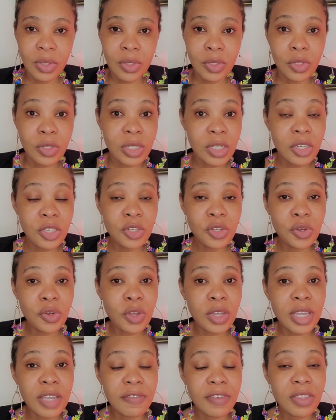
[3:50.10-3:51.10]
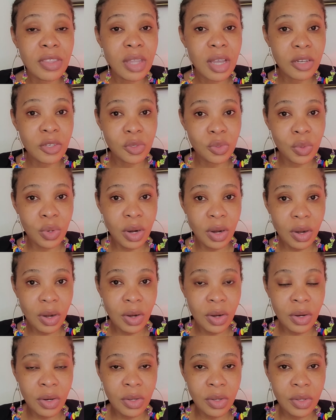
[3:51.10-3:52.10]
So since you're not giving that to
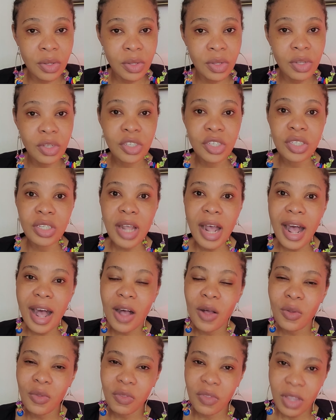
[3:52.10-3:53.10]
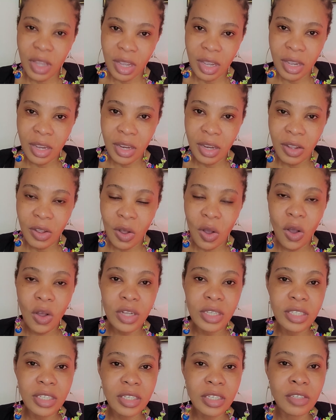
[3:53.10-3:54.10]
her, she's out there
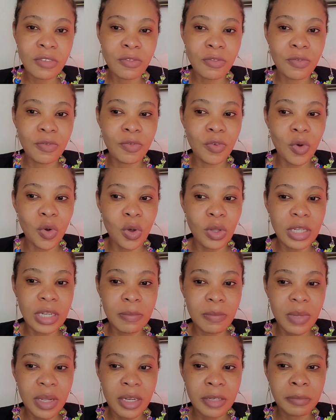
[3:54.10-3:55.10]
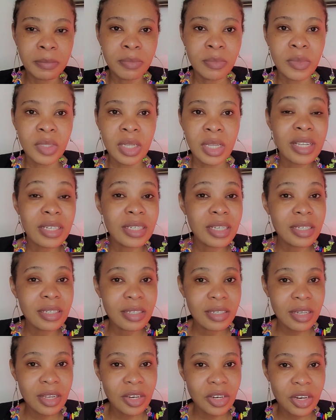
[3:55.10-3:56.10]
hunting for other men. He did
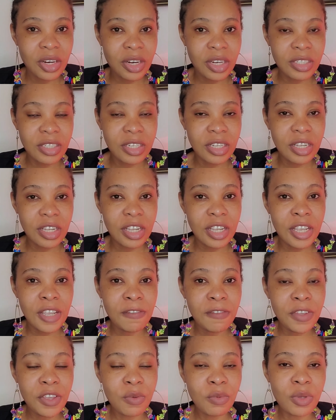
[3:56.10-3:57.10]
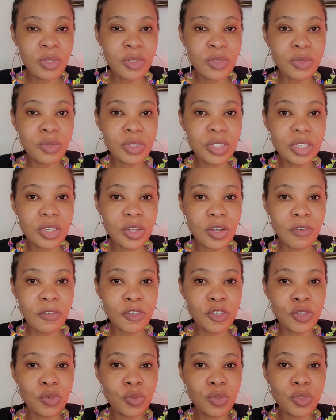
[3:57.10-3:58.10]
say that if he was good enough,
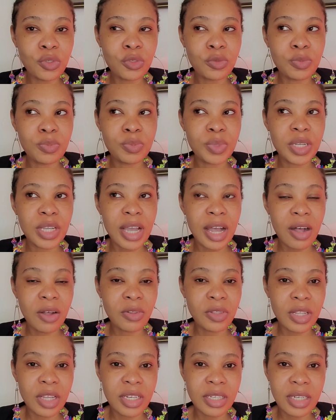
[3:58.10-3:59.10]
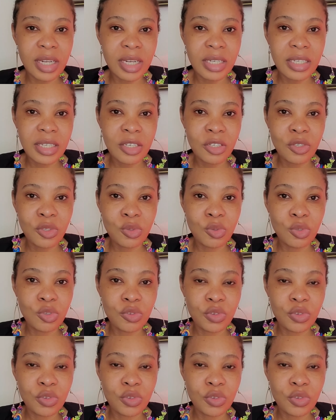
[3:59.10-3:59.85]
she wouldn't be out there dating two,